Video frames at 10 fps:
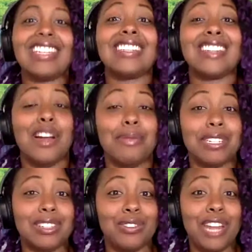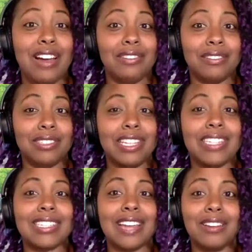it's time to slow down.
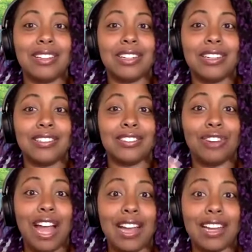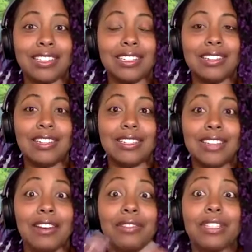It's time to contract. It's
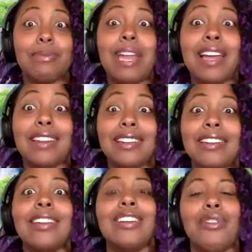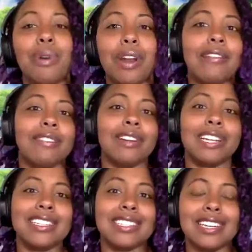time to expand, you know, whatever it
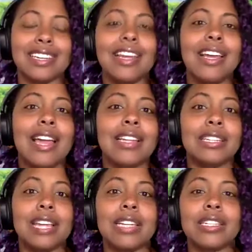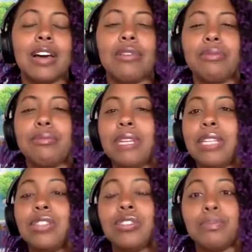is. And and so that's helped me
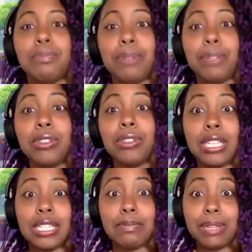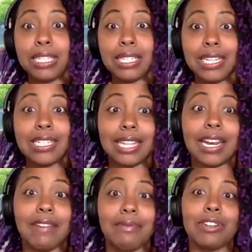to build this business that
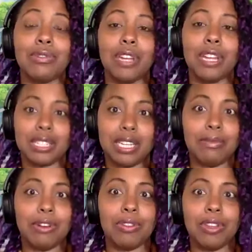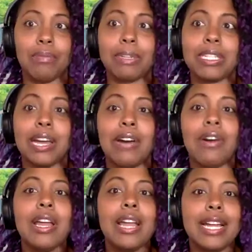I've been doing as a hypnotherapist now
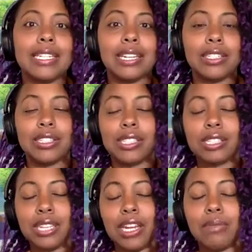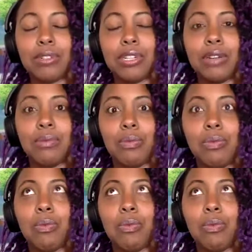in such a sustainable and